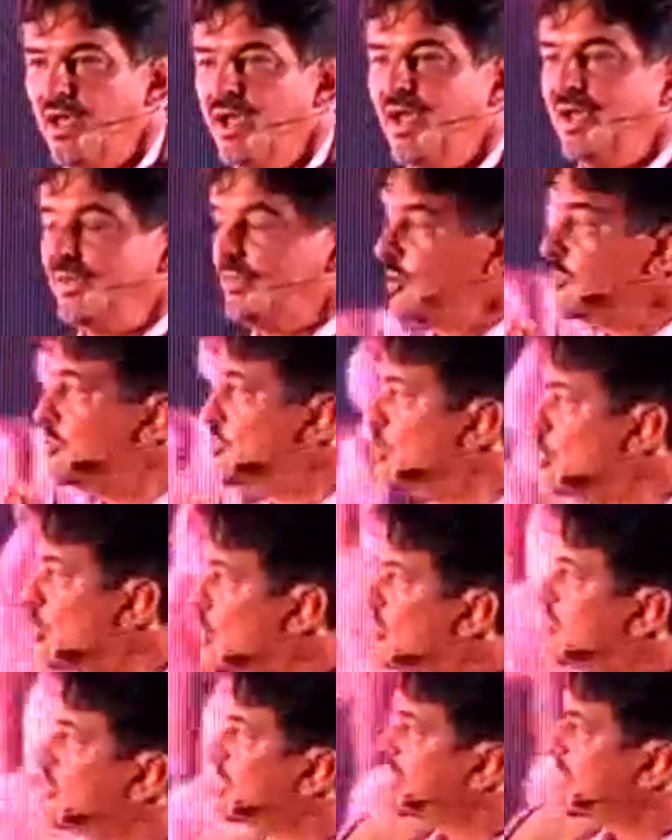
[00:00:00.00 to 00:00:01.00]
And the
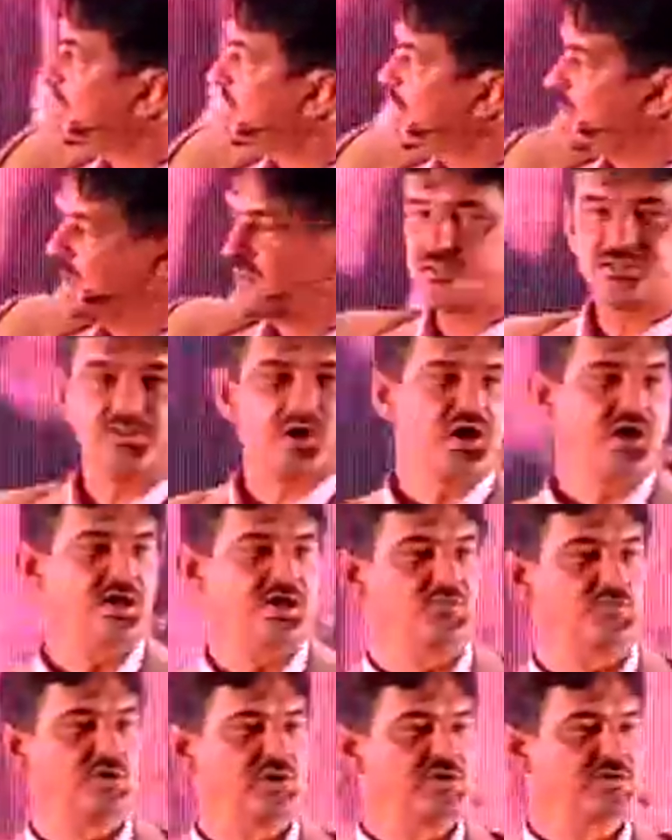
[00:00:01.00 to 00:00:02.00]
movement that they
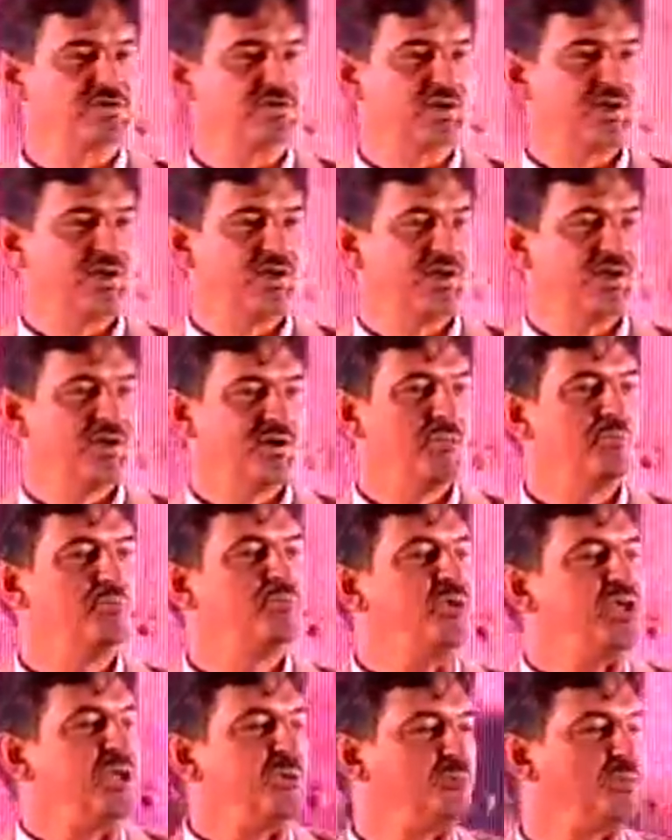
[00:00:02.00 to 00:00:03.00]
started was
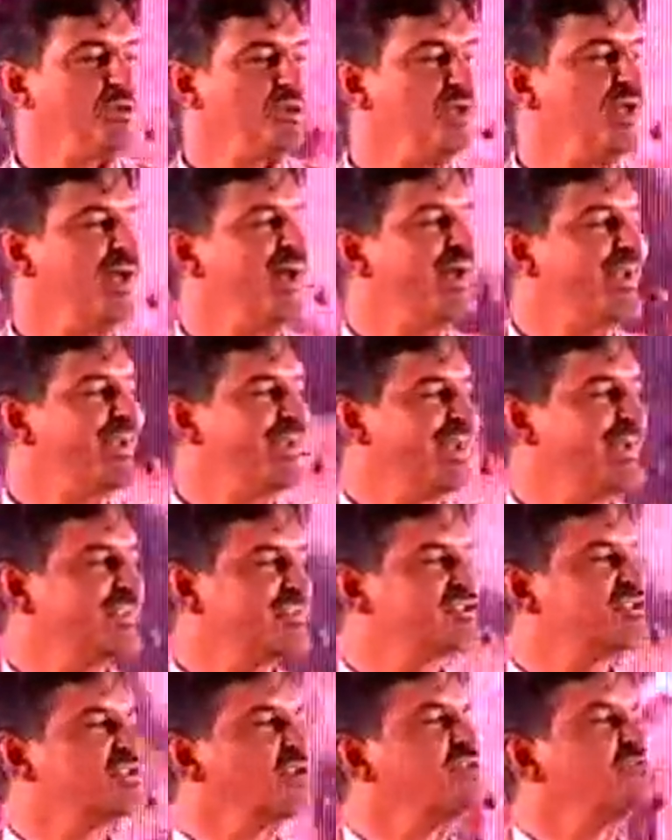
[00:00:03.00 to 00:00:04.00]
people
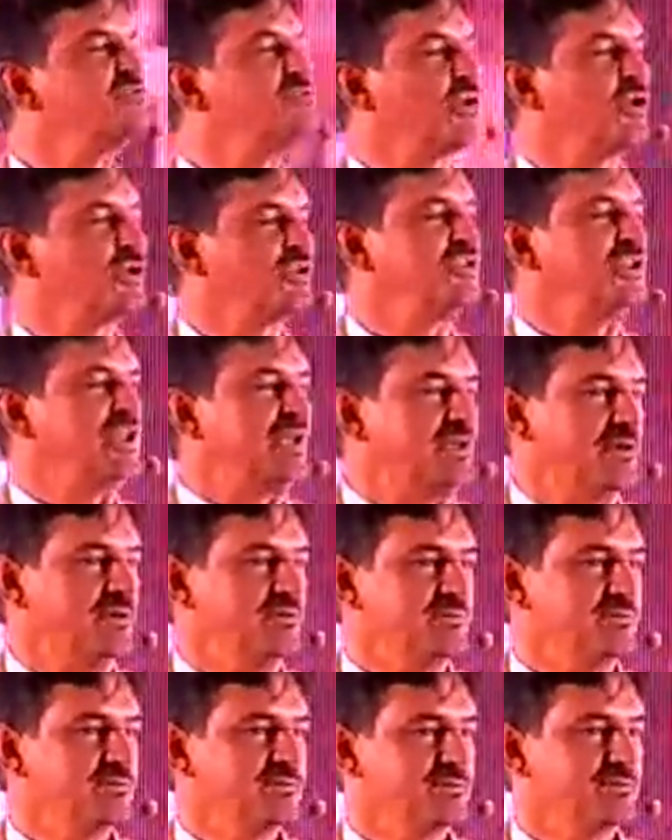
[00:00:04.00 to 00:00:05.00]
against dirty.
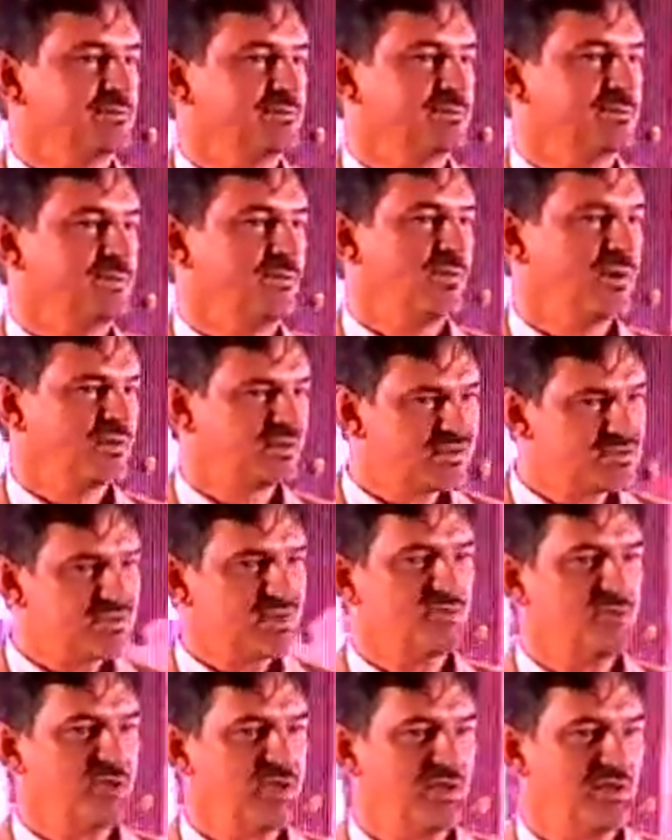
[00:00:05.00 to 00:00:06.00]
What does
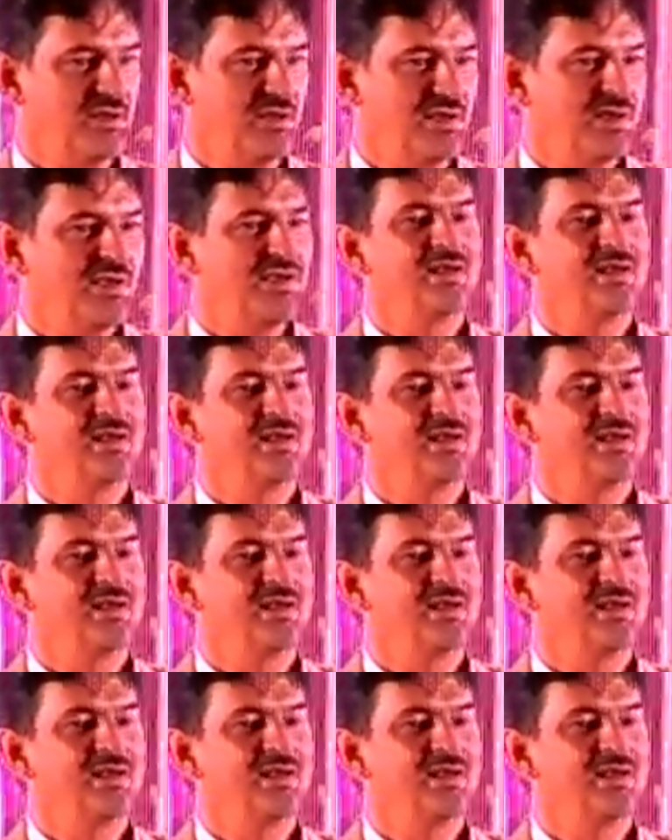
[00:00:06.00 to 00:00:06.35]
that mean?